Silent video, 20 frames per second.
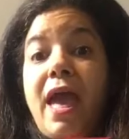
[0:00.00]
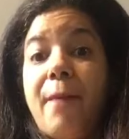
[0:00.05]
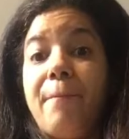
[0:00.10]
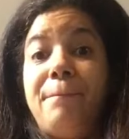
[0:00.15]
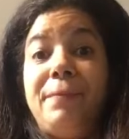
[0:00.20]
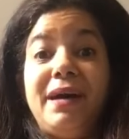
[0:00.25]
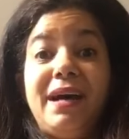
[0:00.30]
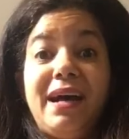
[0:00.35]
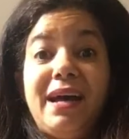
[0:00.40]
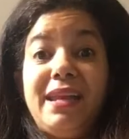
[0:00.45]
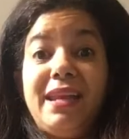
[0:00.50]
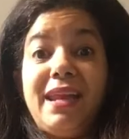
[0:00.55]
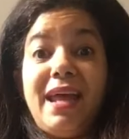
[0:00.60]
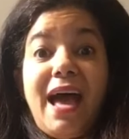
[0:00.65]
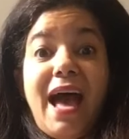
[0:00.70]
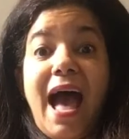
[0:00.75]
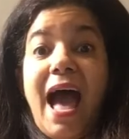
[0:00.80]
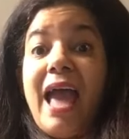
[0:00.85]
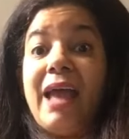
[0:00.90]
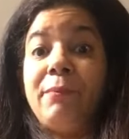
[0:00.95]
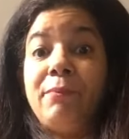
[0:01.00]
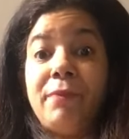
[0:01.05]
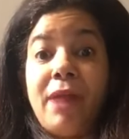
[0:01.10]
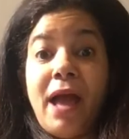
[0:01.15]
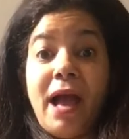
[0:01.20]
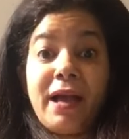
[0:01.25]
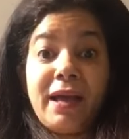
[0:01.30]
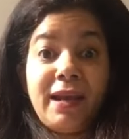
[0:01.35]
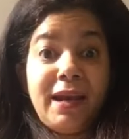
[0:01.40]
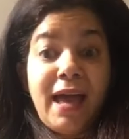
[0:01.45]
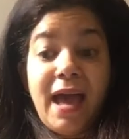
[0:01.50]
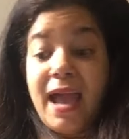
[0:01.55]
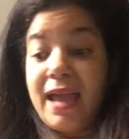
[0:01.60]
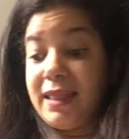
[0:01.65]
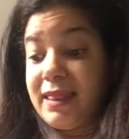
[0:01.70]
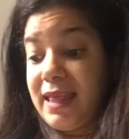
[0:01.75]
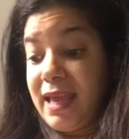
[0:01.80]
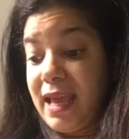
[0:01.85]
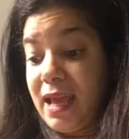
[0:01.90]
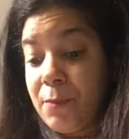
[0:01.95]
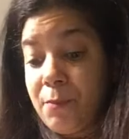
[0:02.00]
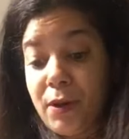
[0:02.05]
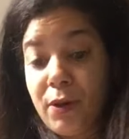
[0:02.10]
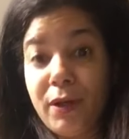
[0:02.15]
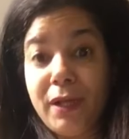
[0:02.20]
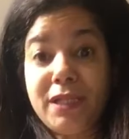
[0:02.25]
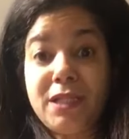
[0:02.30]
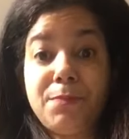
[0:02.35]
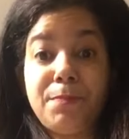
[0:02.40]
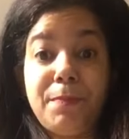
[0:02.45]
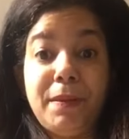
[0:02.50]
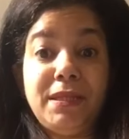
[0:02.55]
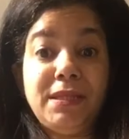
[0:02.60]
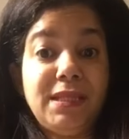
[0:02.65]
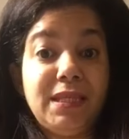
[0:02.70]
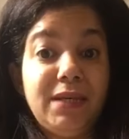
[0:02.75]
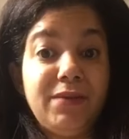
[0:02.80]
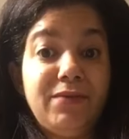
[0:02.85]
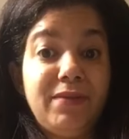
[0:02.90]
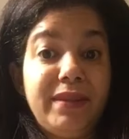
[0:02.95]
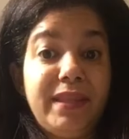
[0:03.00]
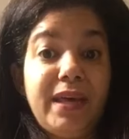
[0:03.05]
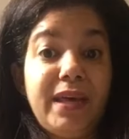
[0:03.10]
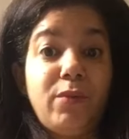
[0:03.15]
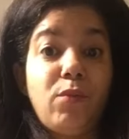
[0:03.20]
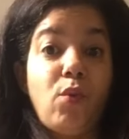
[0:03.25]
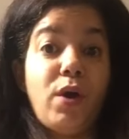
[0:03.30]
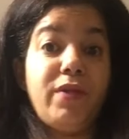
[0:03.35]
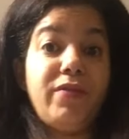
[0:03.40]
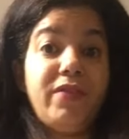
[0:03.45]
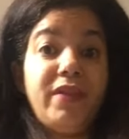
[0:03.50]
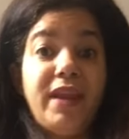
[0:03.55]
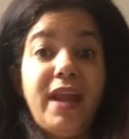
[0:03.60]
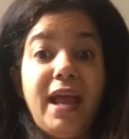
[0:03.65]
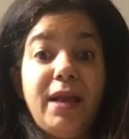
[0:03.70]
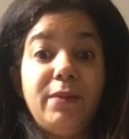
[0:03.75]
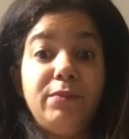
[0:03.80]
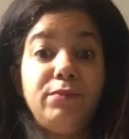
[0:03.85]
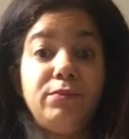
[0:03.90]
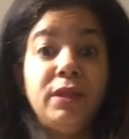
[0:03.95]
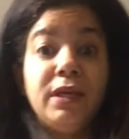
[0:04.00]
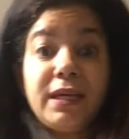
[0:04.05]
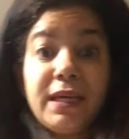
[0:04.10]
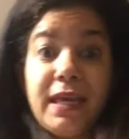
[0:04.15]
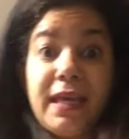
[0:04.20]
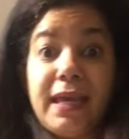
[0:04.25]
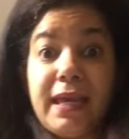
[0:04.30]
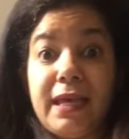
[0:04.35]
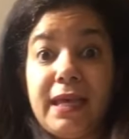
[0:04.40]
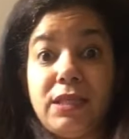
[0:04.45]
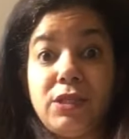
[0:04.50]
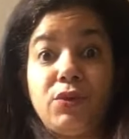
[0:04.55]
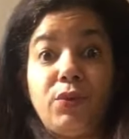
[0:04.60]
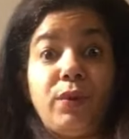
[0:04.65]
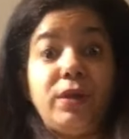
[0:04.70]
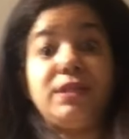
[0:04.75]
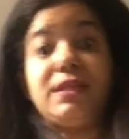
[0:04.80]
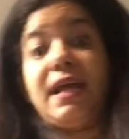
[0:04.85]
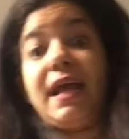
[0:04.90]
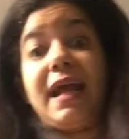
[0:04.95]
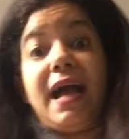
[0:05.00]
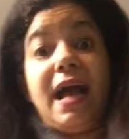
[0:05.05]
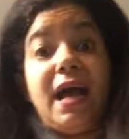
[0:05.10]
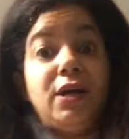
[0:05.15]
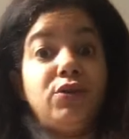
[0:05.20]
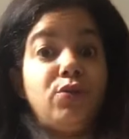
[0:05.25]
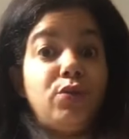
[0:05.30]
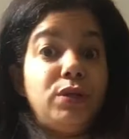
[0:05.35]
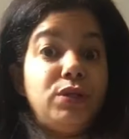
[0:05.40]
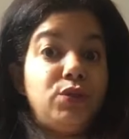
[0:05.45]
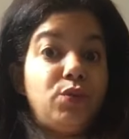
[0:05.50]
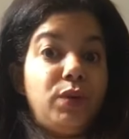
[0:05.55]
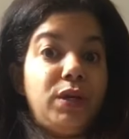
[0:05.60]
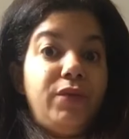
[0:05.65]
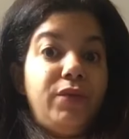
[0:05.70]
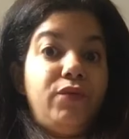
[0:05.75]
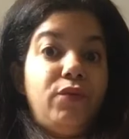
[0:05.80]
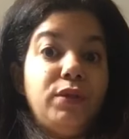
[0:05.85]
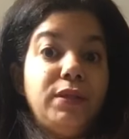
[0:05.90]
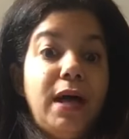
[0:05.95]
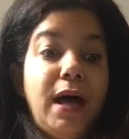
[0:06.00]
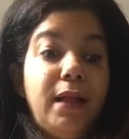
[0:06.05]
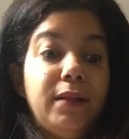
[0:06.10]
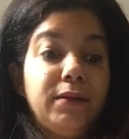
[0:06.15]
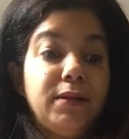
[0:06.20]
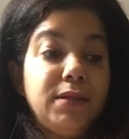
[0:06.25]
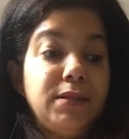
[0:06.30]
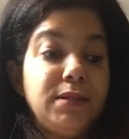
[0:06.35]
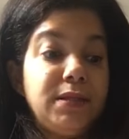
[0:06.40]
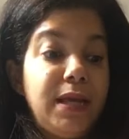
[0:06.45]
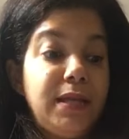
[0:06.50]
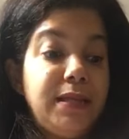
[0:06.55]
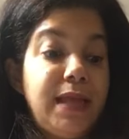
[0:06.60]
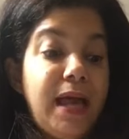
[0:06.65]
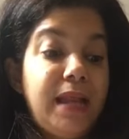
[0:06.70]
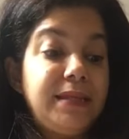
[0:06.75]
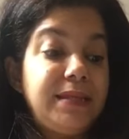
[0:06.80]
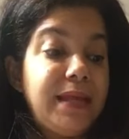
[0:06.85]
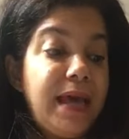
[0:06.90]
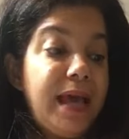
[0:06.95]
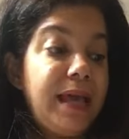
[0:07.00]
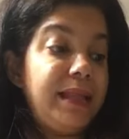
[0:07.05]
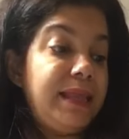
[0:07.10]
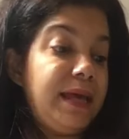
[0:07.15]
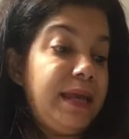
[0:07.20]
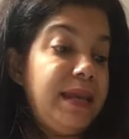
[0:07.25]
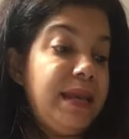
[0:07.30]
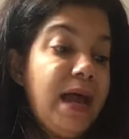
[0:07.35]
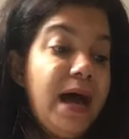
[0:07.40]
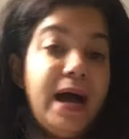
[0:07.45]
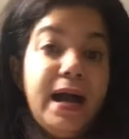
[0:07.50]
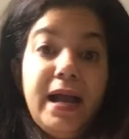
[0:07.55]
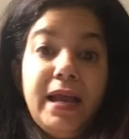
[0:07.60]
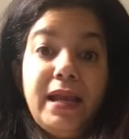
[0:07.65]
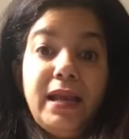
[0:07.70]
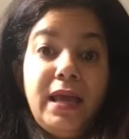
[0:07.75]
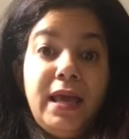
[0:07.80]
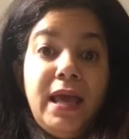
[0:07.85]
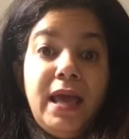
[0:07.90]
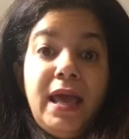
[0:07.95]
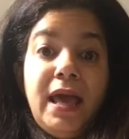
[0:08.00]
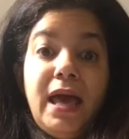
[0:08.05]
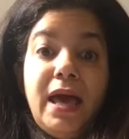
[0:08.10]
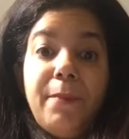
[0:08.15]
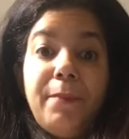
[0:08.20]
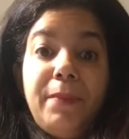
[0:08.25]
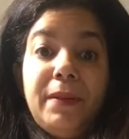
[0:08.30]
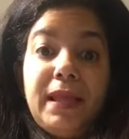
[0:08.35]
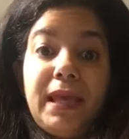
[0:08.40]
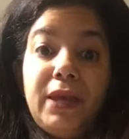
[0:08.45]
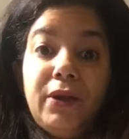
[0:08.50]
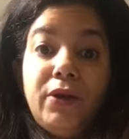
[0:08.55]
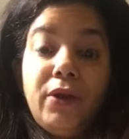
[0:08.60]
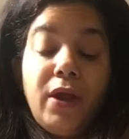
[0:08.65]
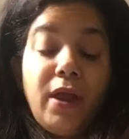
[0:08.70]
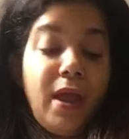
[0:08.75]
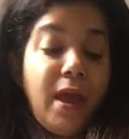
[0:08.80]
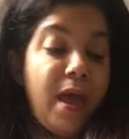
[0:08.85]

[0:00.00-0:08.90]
But I'm not gonna lie, they are very expensive. The one that I'm looking into is like $124, and that's like the 9 epilator.